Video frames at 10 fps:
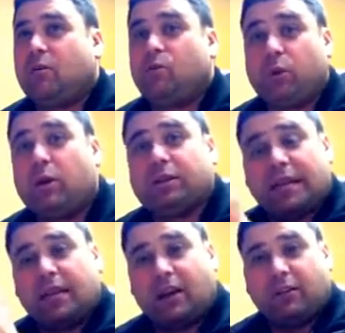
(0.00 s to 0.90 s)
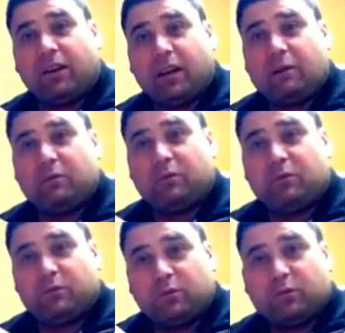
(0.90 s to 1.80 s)
When I take over, and
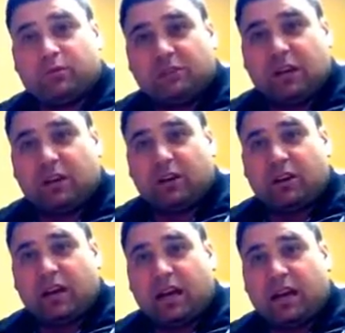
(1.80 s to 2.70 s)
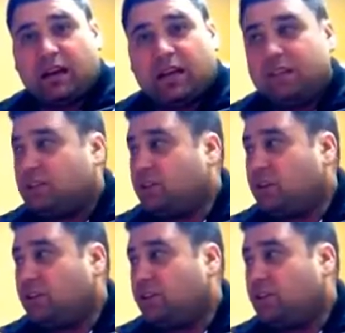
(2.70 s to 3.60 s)
we'll show you
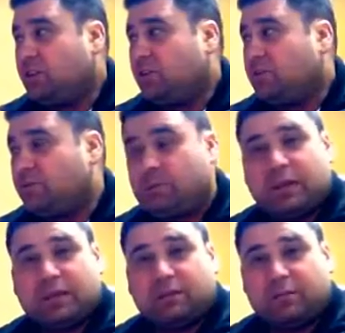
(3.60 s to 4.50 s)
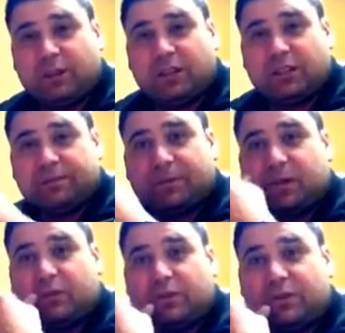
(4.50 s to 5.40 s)
inside the new fermenting fridge
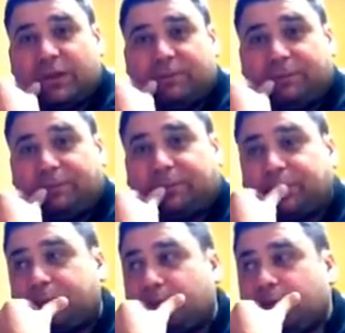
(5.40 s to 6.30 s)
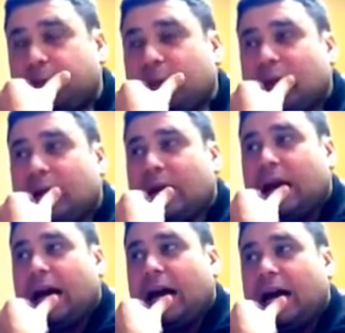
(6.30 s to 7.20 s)
and all the rest of it,
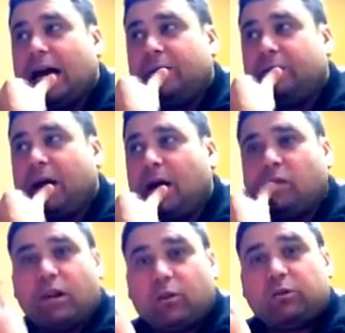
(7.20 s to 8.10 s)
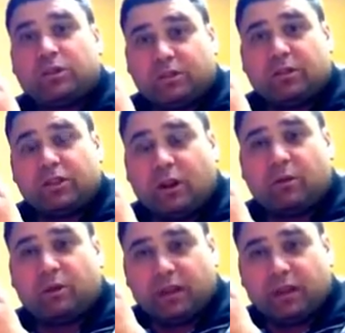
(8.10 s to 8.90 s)
I'll show